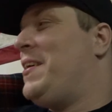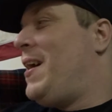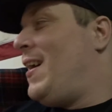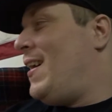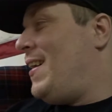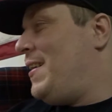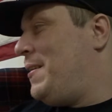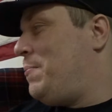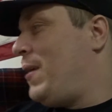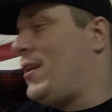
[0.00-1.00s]
Uh,
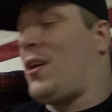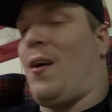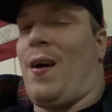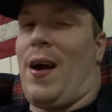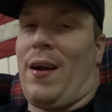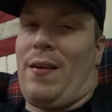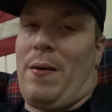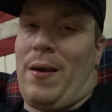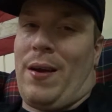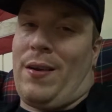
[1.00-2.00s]
but it's all right. I
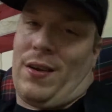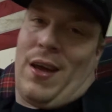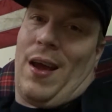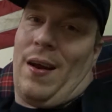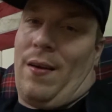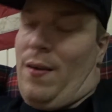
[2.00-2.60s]
mean, he's a kid.